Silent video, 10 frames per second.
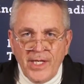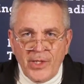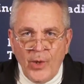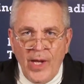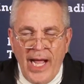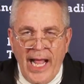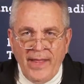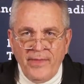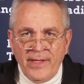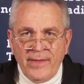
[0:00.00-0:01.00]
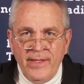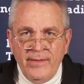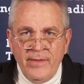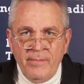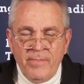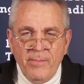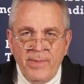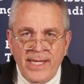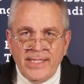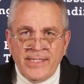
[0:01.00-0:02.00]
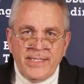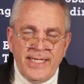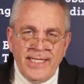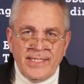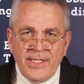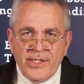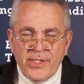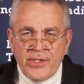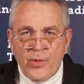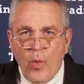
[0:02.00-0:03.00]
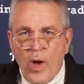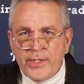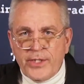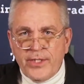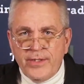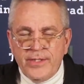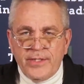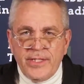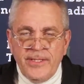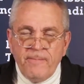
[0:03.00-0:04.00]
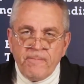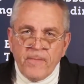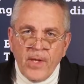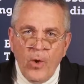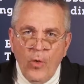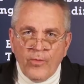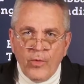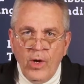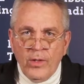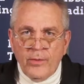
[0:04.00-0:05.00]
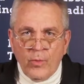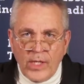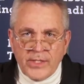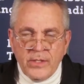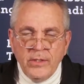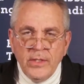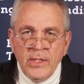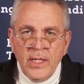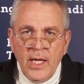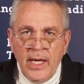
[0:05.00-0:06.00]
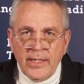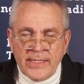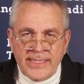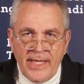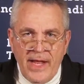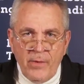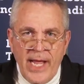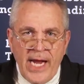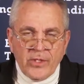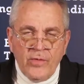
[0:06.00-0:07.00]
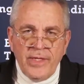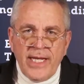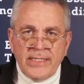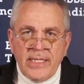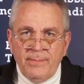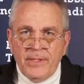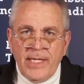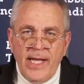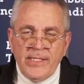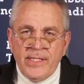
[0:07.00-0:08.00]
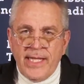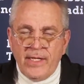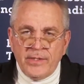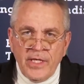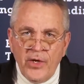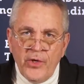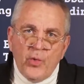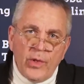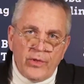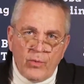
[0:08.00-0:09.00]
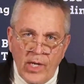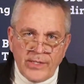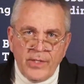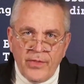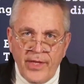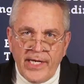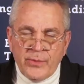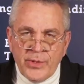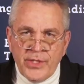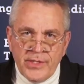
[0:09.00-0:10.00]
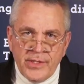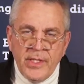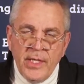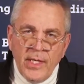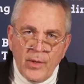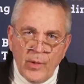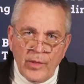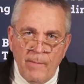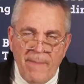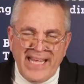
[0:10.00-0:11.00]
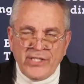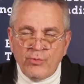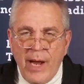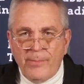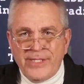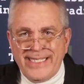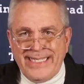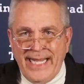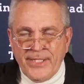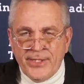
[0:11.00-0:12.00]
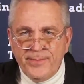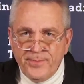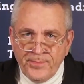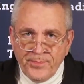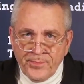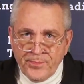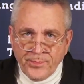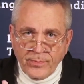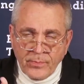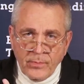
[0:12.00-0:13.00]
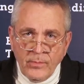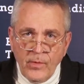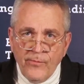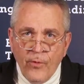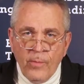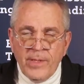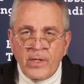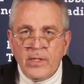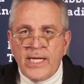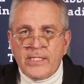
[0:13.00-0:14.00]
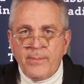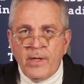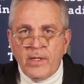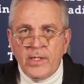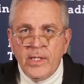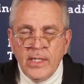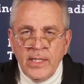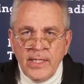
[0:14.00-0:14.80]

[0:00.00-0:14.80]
You know, I think the biggest instance just to watch here is the Russell. Let's see how that reacts over the next couple of days, and that'll tell you what the Russell thinks, which is the best representation for middle class America